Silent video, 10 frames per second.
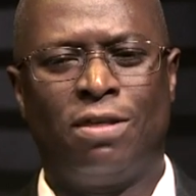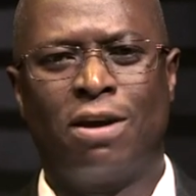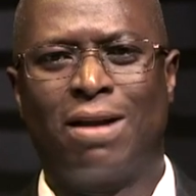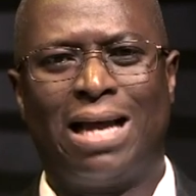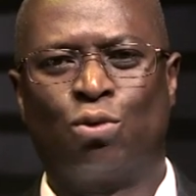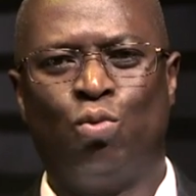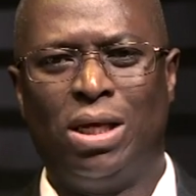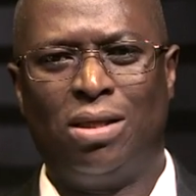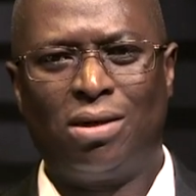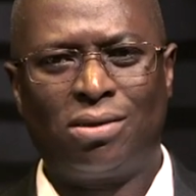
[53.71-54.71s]
The grass
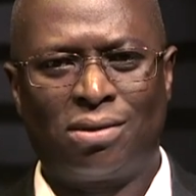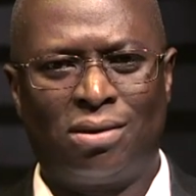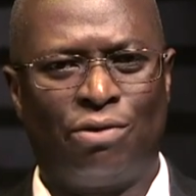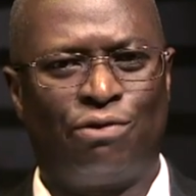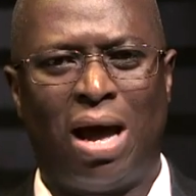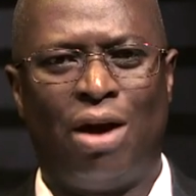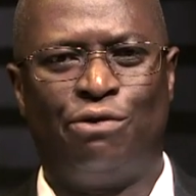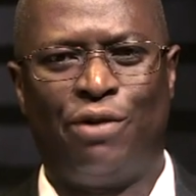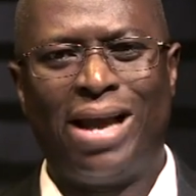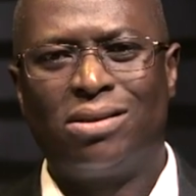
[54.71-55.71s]
withers, the flower
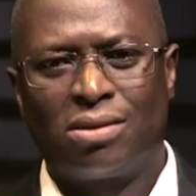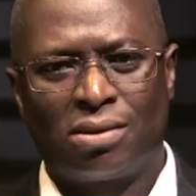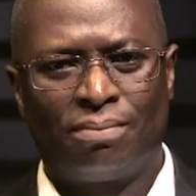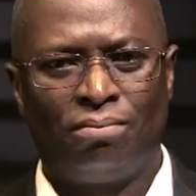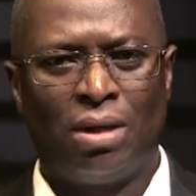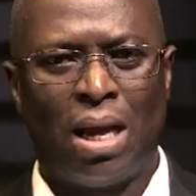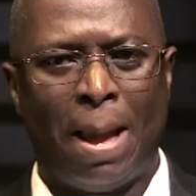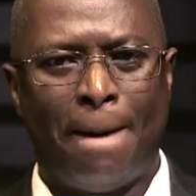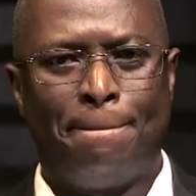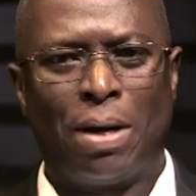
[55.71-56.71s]
fades,
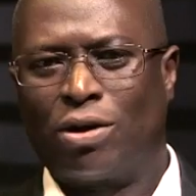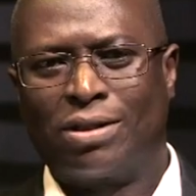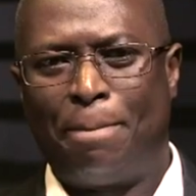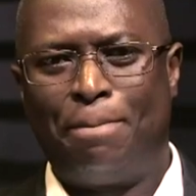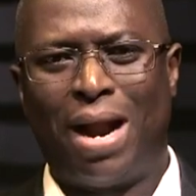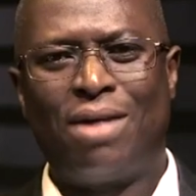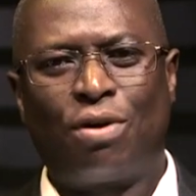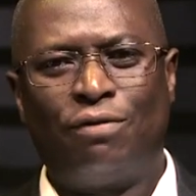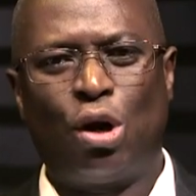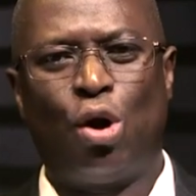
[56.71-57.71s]
because the
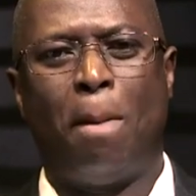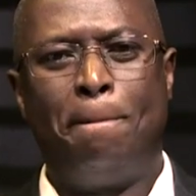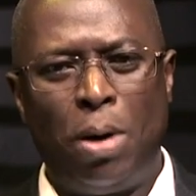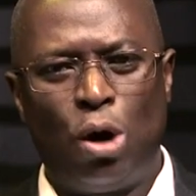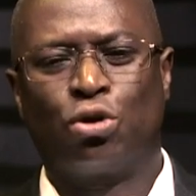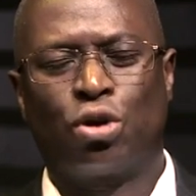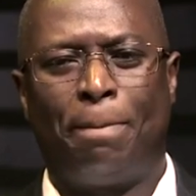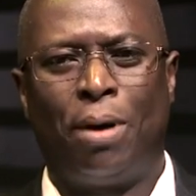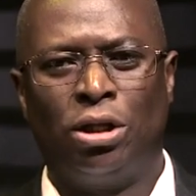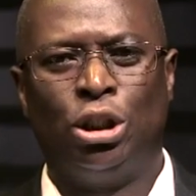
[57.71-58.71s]
breath of the Lord blows
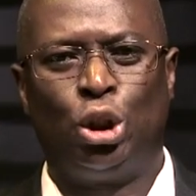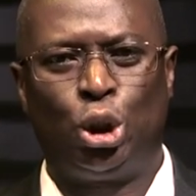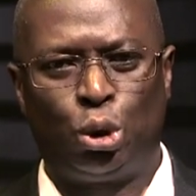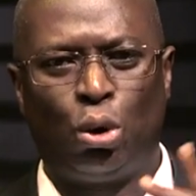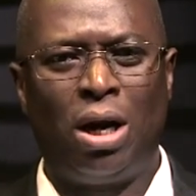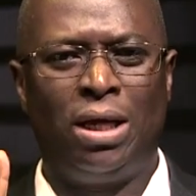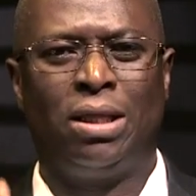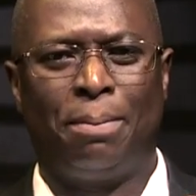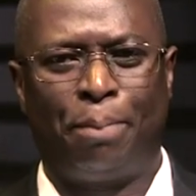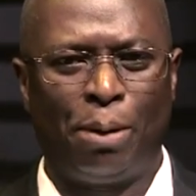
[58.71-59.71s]
upon it. Surely
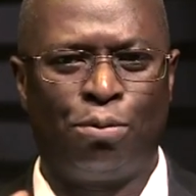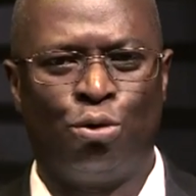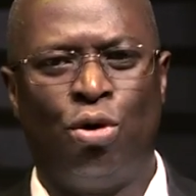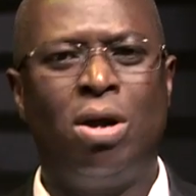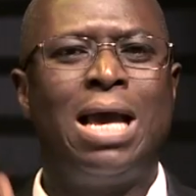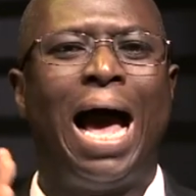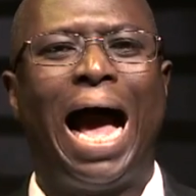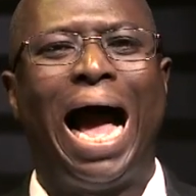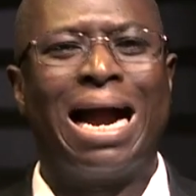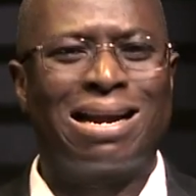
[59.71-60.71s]
the people
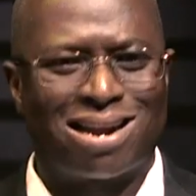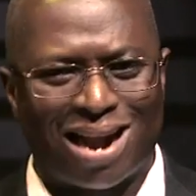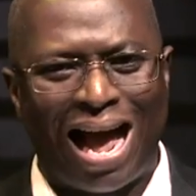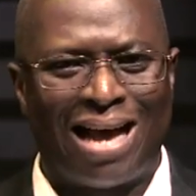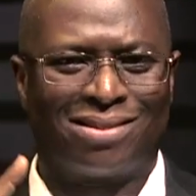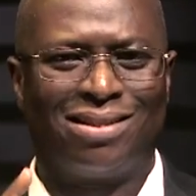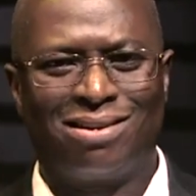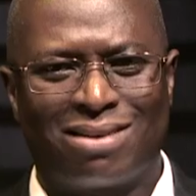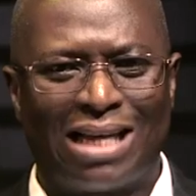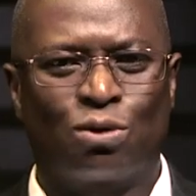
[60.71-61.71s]
are grass,
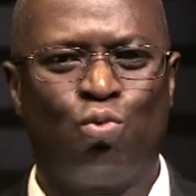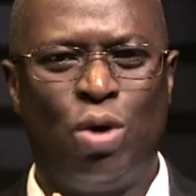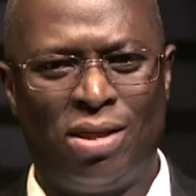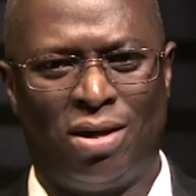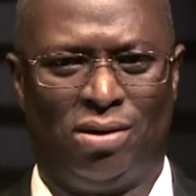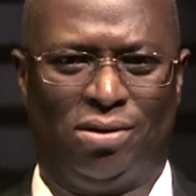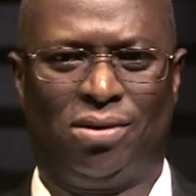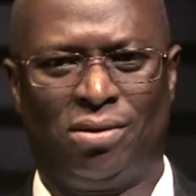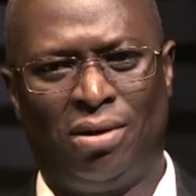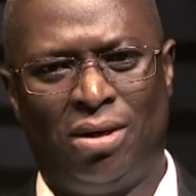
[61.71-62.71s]
grass
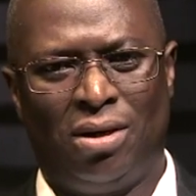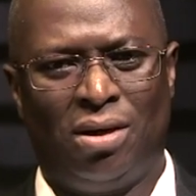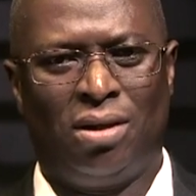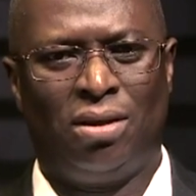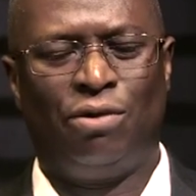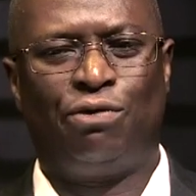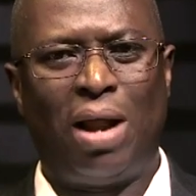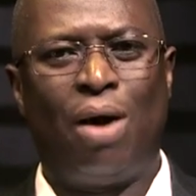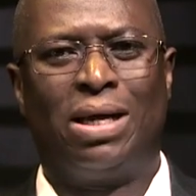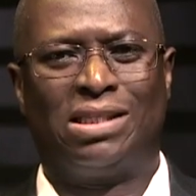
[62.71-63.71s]
withers, the
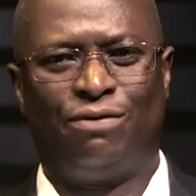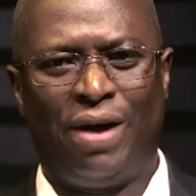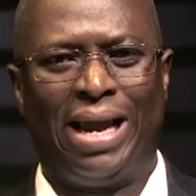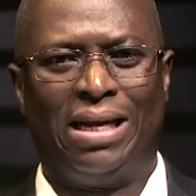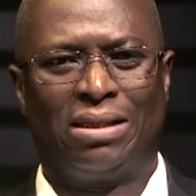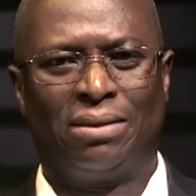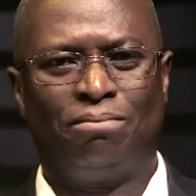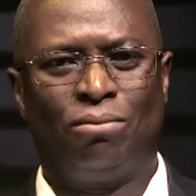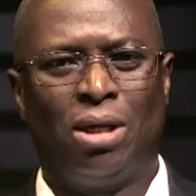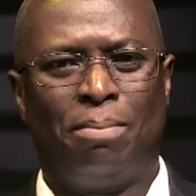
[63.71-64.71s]
flowers fade,
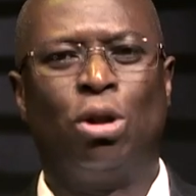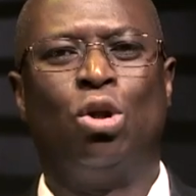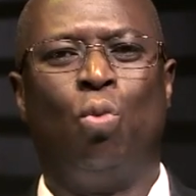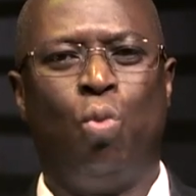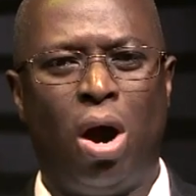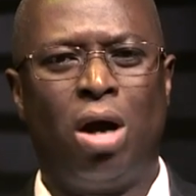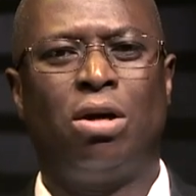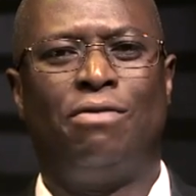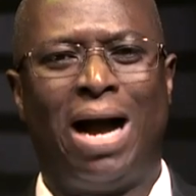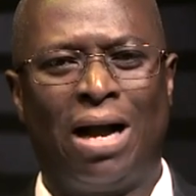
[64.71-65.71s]
but the
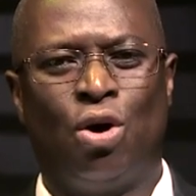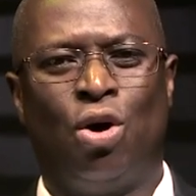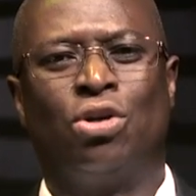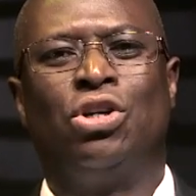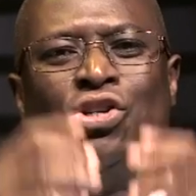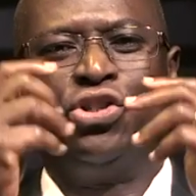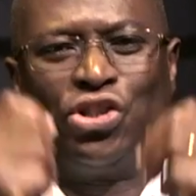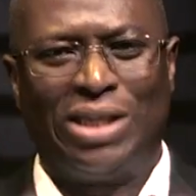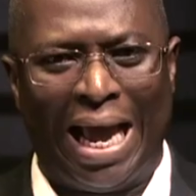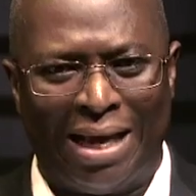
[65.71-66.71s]
word of our God
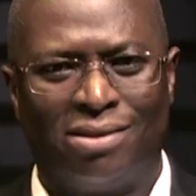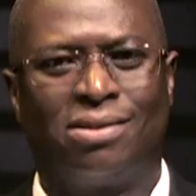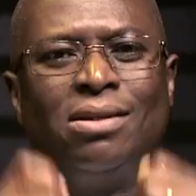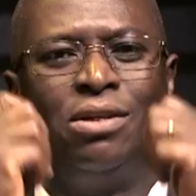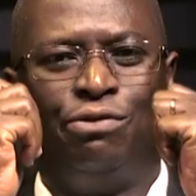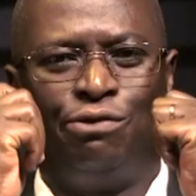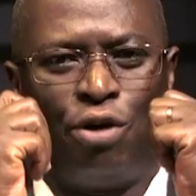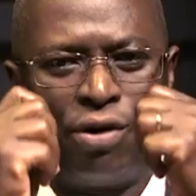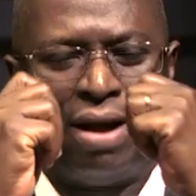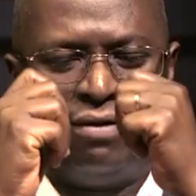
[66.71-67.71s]
stands
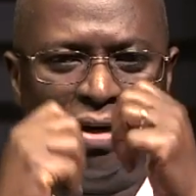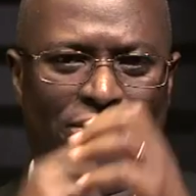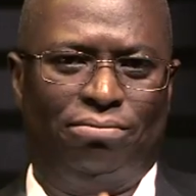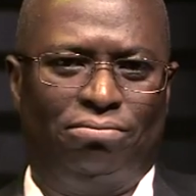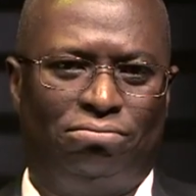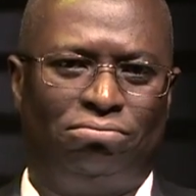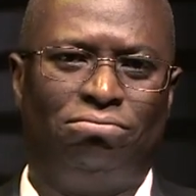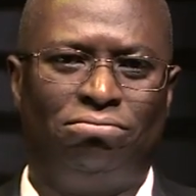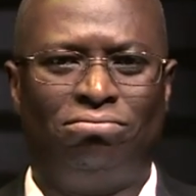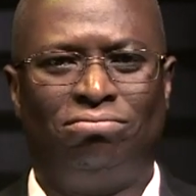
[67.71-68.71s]
forever."
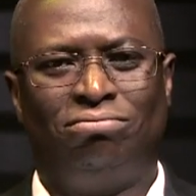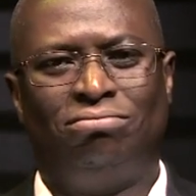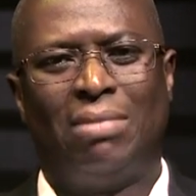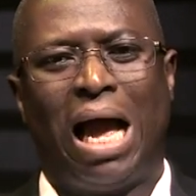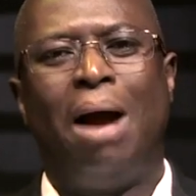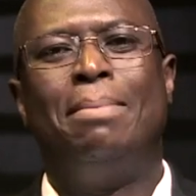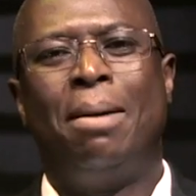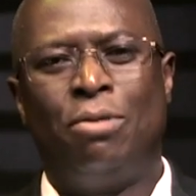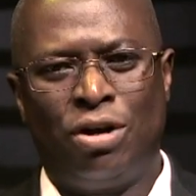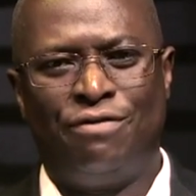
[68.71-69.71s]
Our
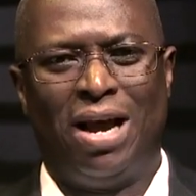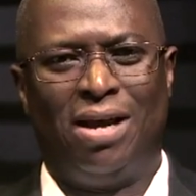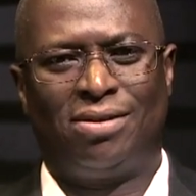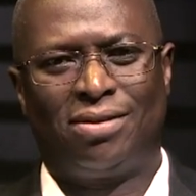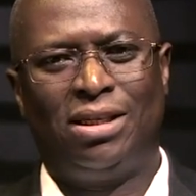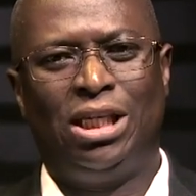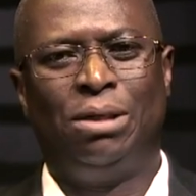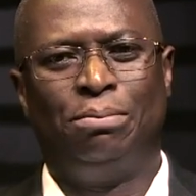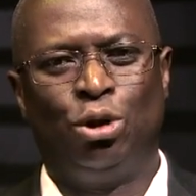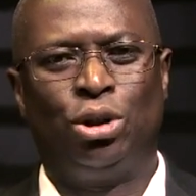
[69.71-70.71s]
memory verse,
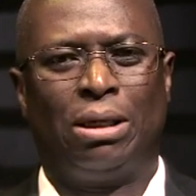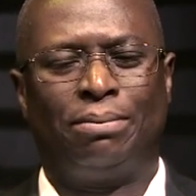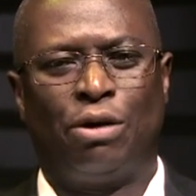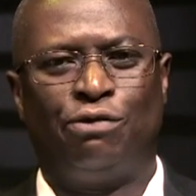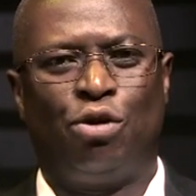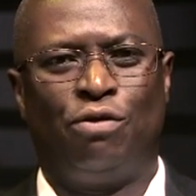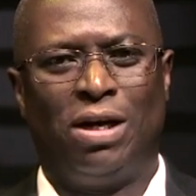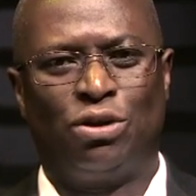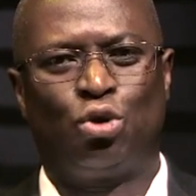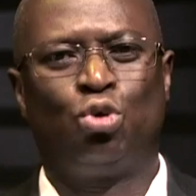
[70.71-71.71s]
Hebrews chapter 4,
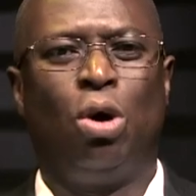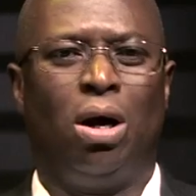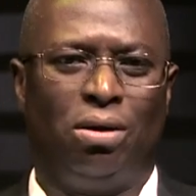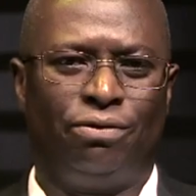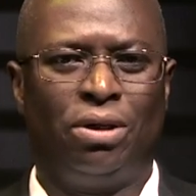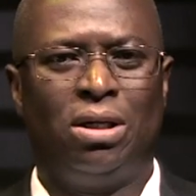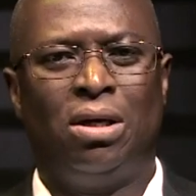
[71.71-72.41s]
verse 12.